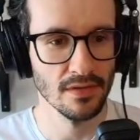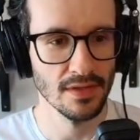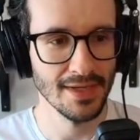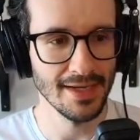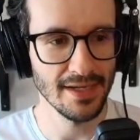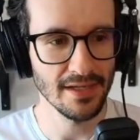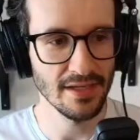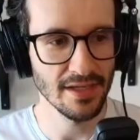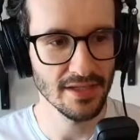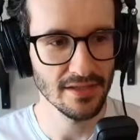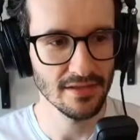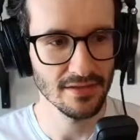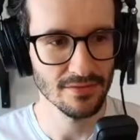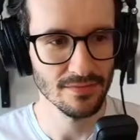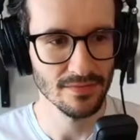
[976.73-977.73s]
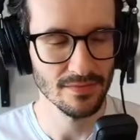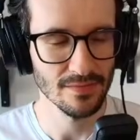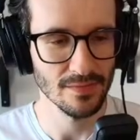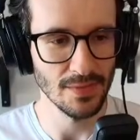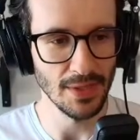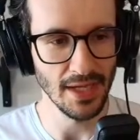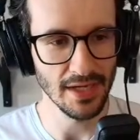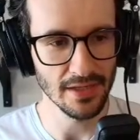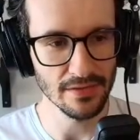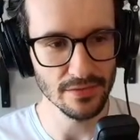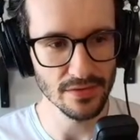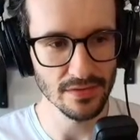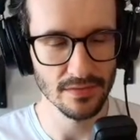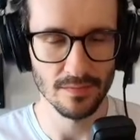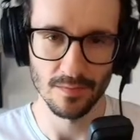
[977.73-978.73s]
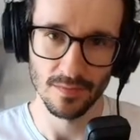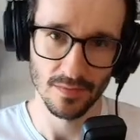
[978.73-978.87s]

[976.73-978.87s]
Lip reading: highlight lines,